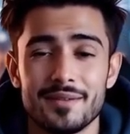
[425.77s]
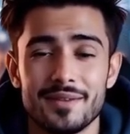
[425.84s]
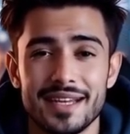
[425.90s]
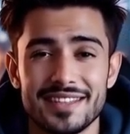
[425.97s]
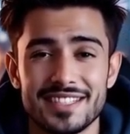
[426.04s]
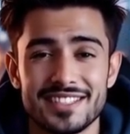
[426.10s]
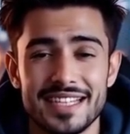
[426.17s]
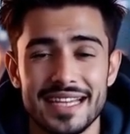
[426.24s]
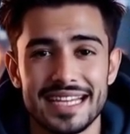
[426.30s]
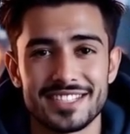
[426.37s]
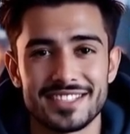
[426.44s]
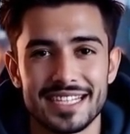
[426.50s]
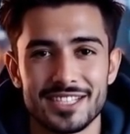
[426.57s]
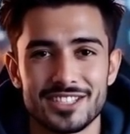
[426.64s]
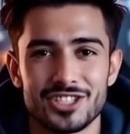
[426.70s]
It's as
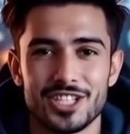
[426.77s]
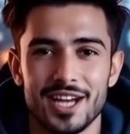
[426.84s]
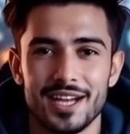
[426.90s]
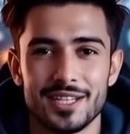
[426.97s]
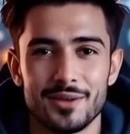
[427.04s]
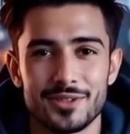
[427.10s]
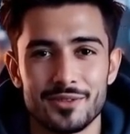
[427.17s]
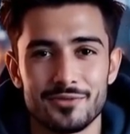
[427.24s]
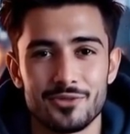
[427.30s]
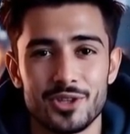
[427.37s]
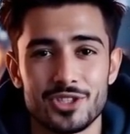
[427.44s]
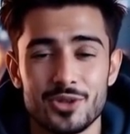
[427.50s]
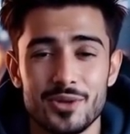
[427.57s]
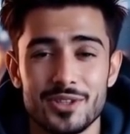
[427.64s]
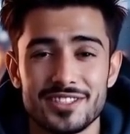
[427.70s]
easy as chatting with a
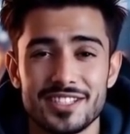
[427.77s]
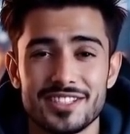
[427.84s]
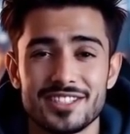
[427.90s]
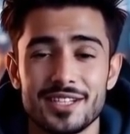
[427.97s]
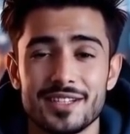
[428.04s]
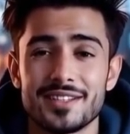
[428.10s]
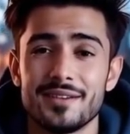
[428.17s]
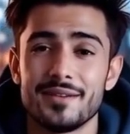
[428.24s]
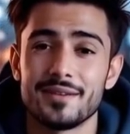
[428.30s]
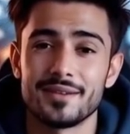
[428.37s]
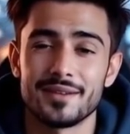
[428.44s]
virtual assistant.